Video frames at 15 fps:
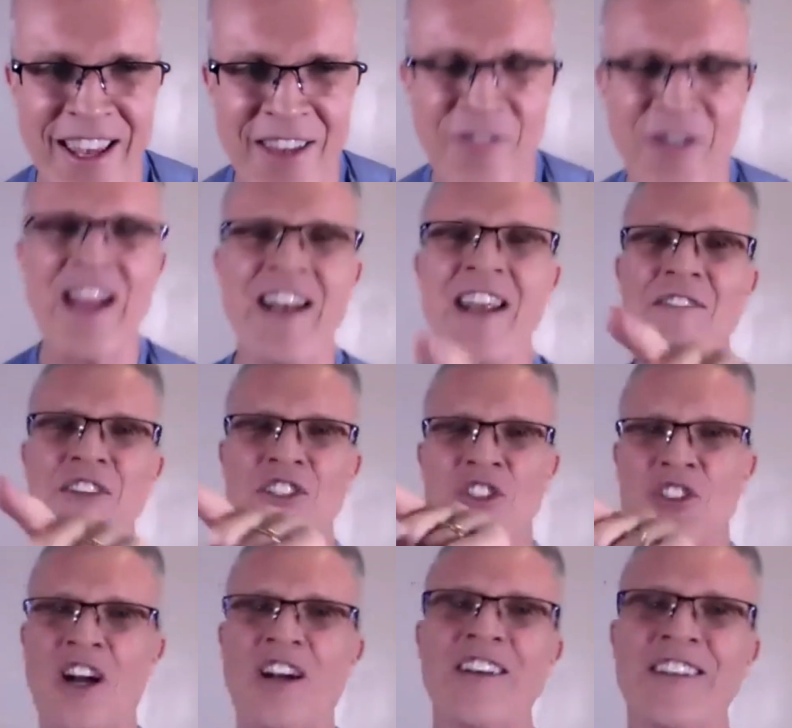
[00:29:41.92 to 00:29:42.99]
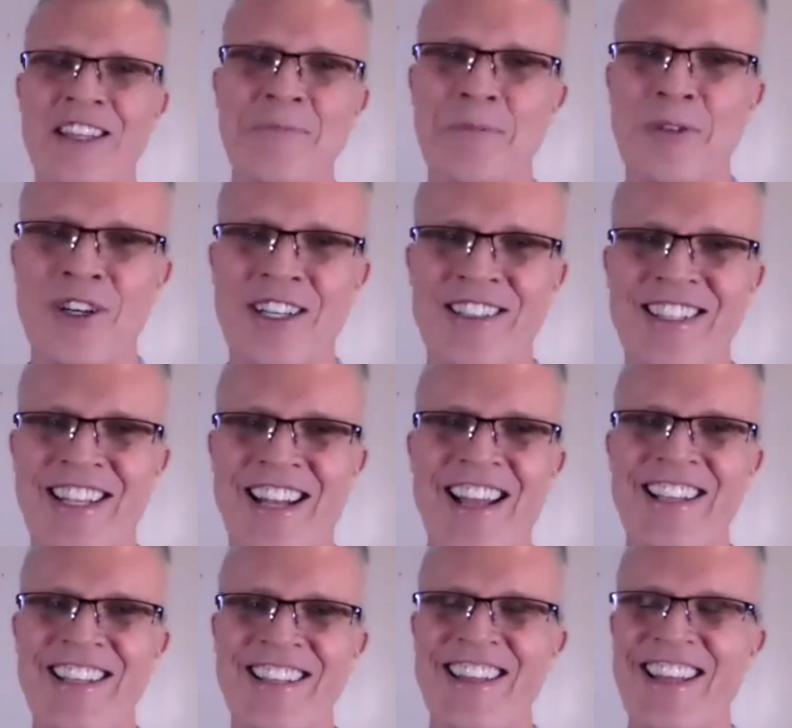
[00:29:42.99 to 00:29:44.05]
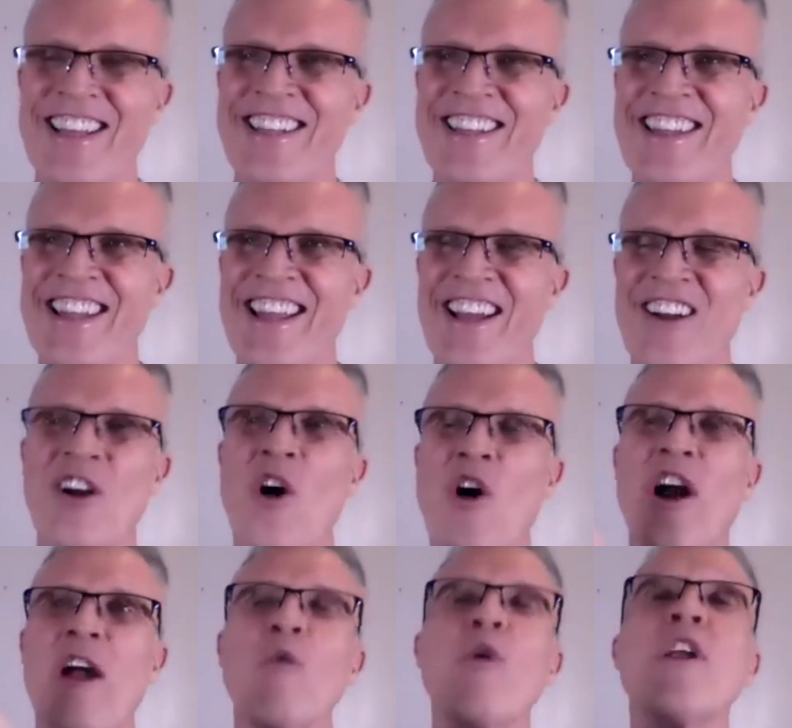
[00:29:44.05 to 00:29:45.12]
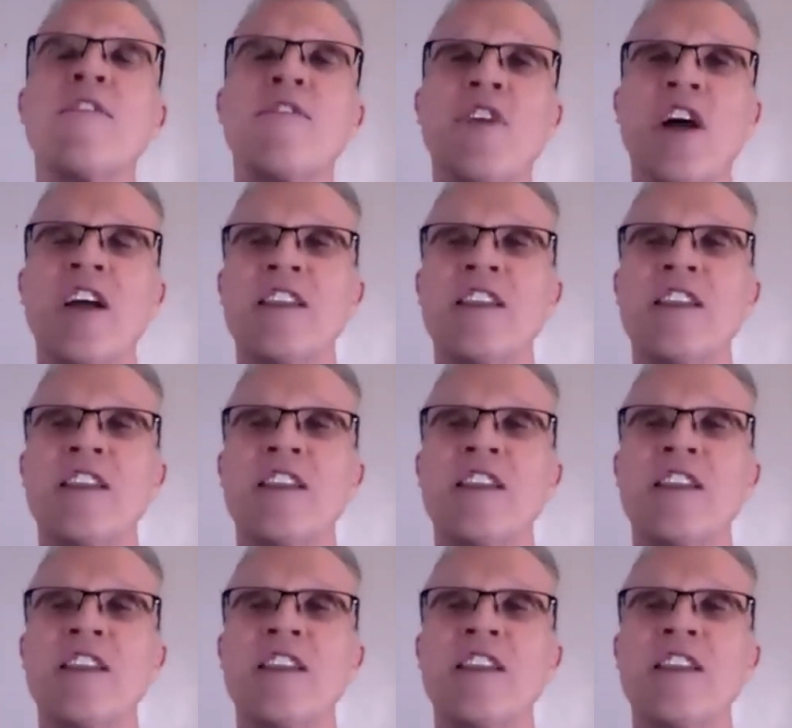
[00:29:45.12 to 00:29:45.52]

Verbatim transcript: if I never started the book, then I then or, or I would have,